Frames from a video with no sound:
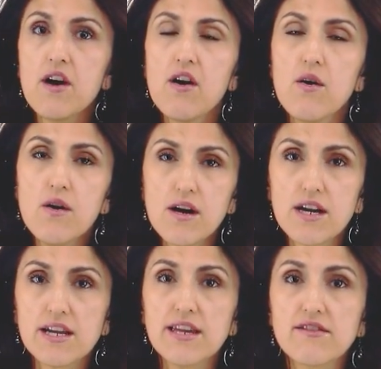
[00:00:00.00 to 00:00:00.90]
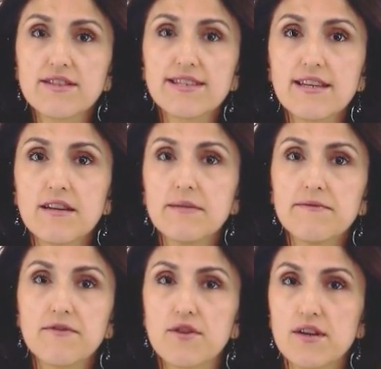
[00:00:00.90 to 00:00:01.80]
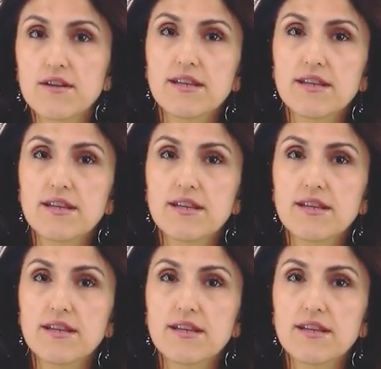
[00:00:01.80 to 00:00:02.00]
Or another synonym for